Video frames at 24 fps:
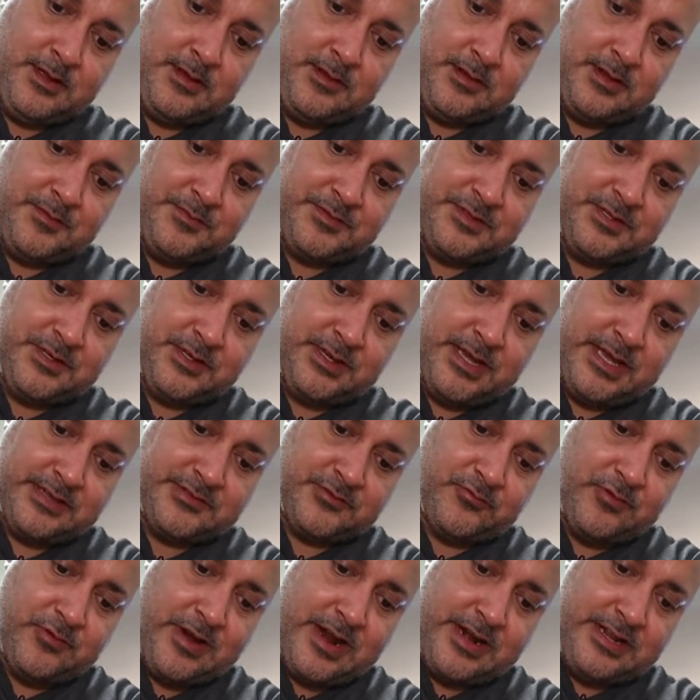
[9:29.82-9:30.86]
Let me see. Yeah,
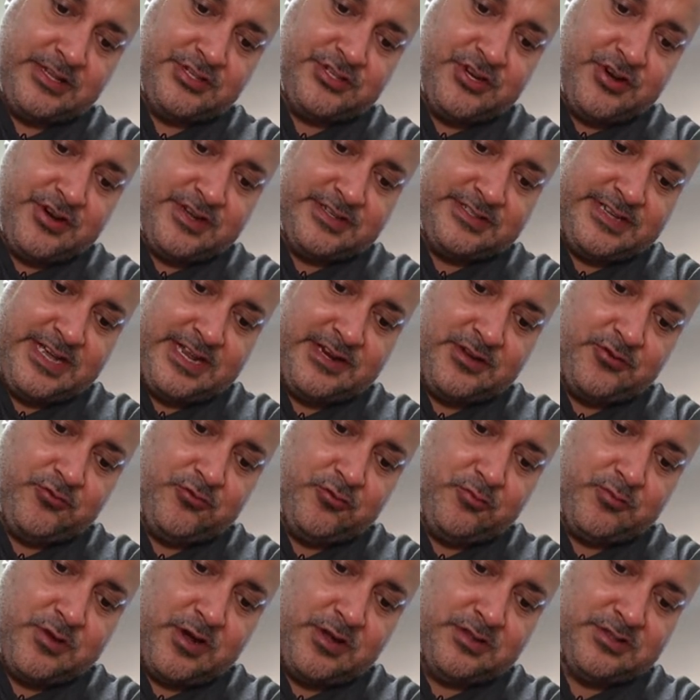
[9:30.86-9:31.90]
so Rodneyjerkins had a
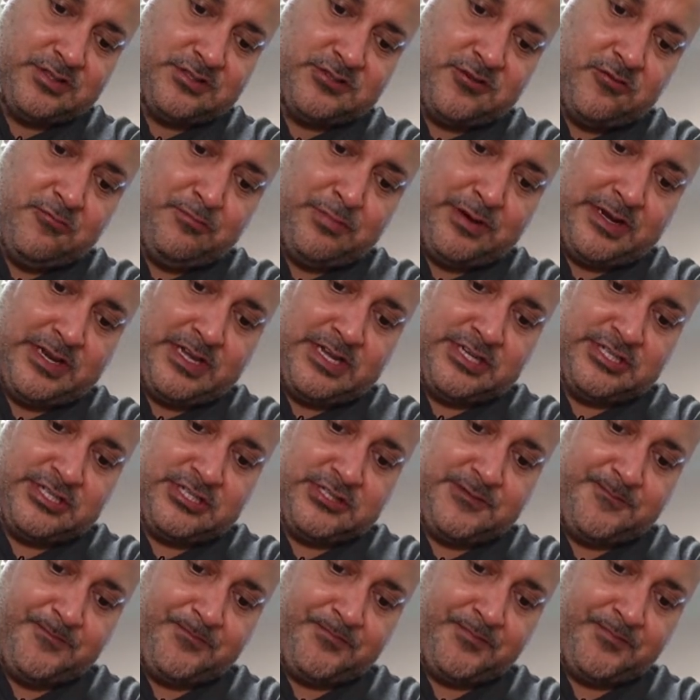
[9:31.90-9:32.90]
group called Soplush,